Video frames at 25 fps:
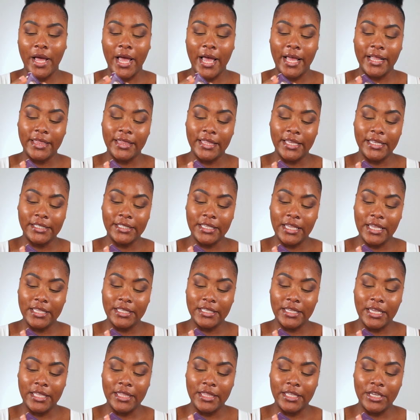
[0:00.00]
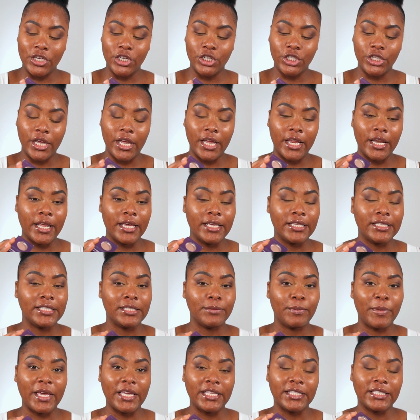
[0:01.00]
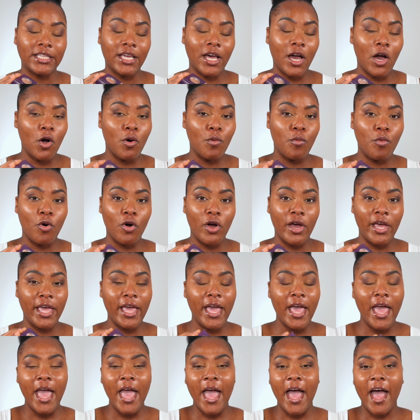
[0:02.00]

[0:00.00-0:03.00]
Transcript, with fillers: and this is in the shade Space Cowboy.